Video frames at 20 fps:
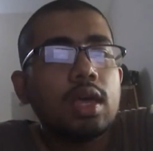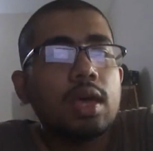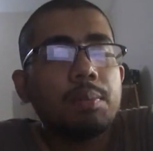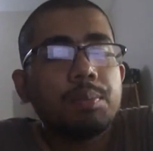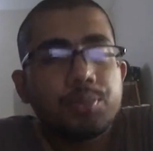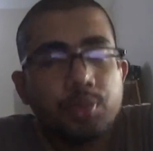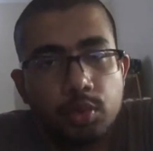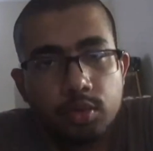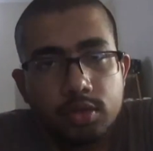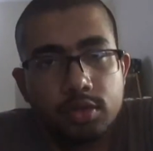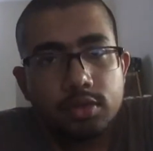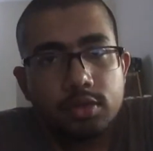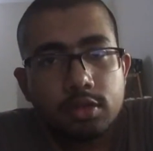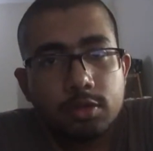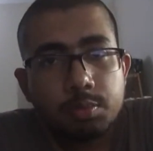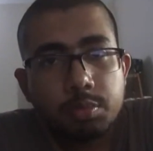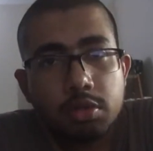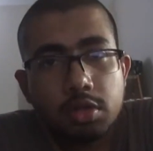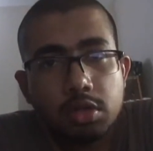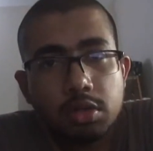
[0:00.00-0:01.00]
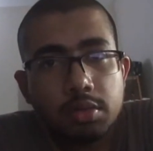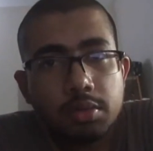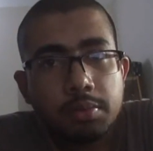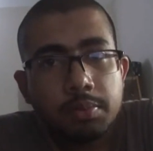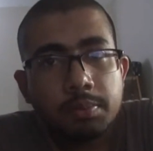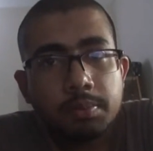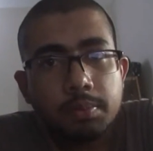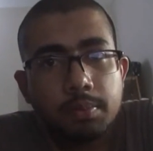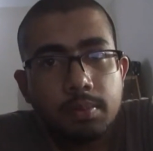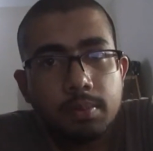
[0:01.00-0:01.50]
approaches this
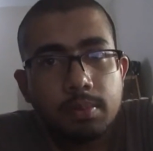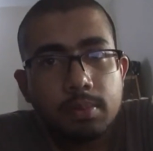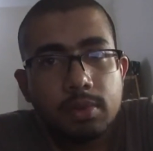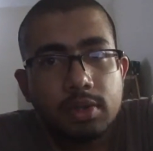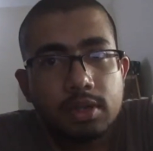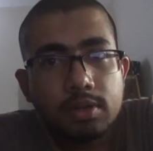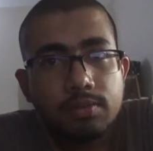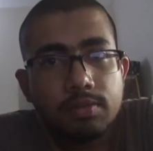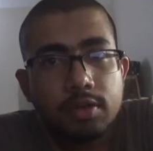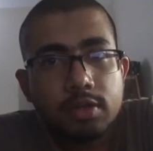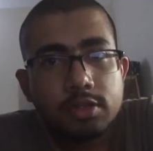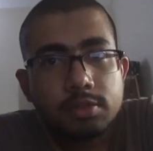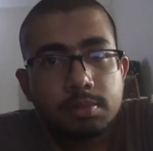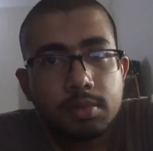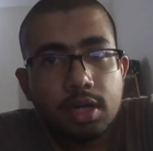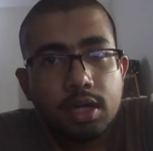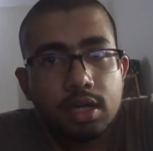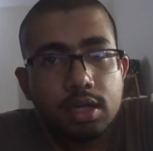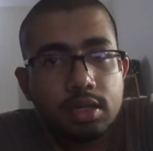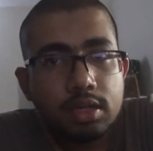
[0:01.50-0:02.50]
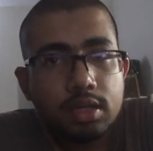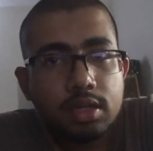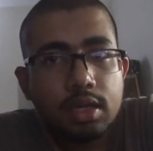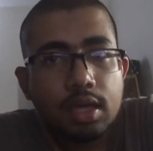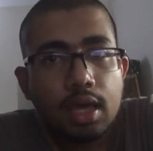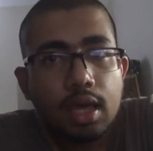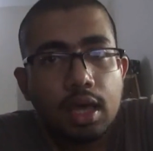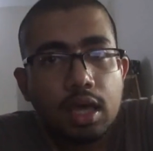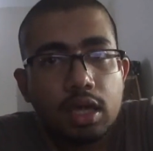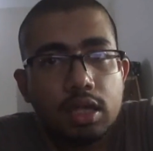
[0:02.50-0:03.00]
problem in a fresh mind
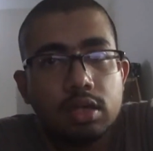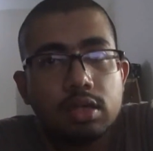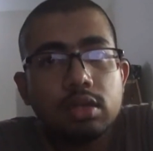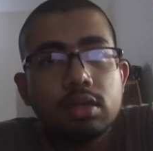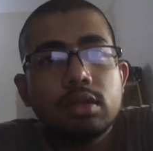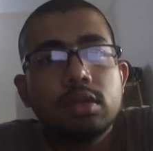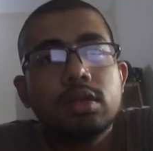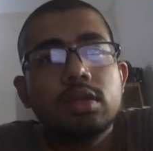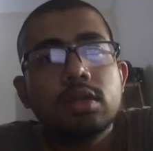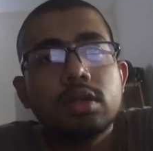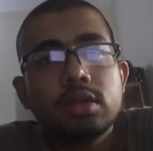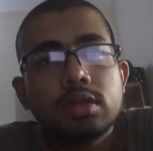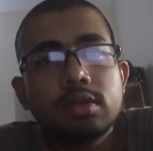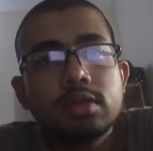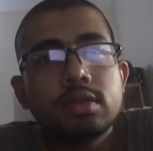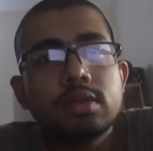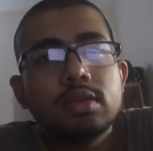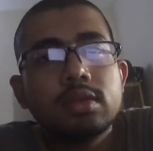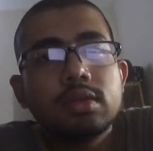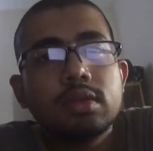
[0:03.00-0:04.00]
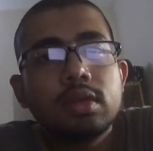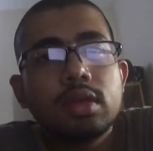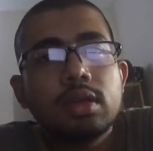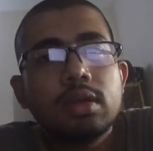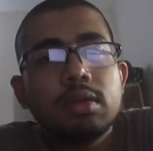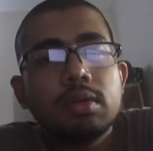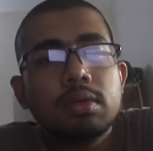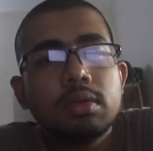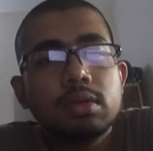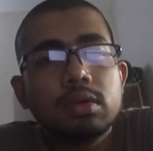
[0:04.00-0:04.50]
and does
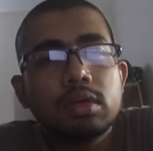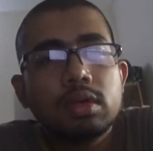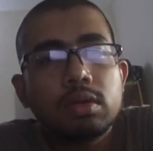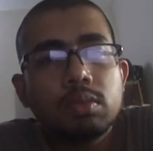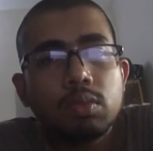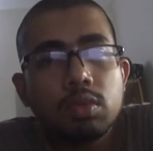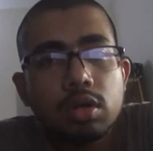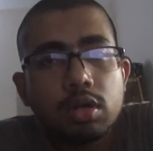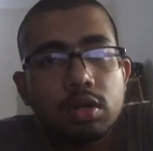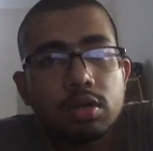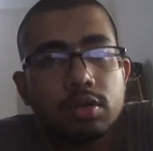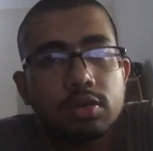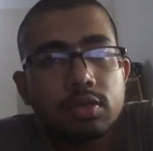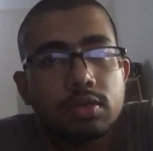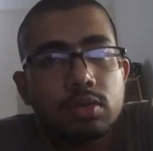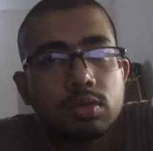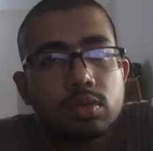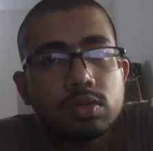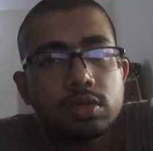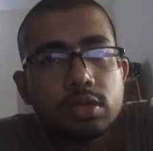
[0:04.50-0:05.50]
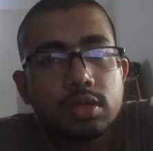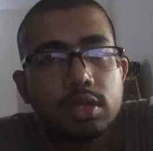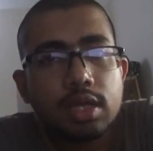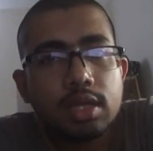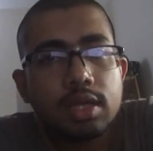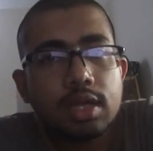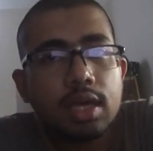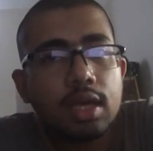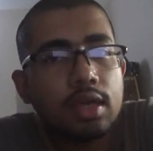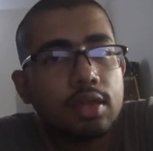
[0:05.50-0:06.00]
work on a solution
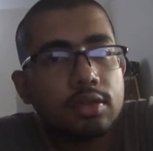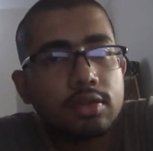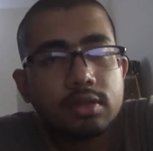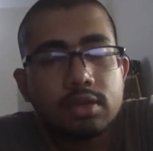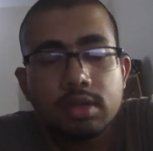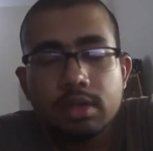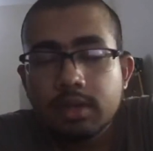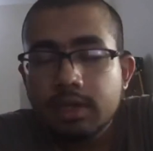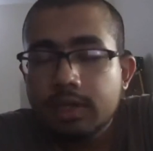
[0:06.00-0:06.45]
that has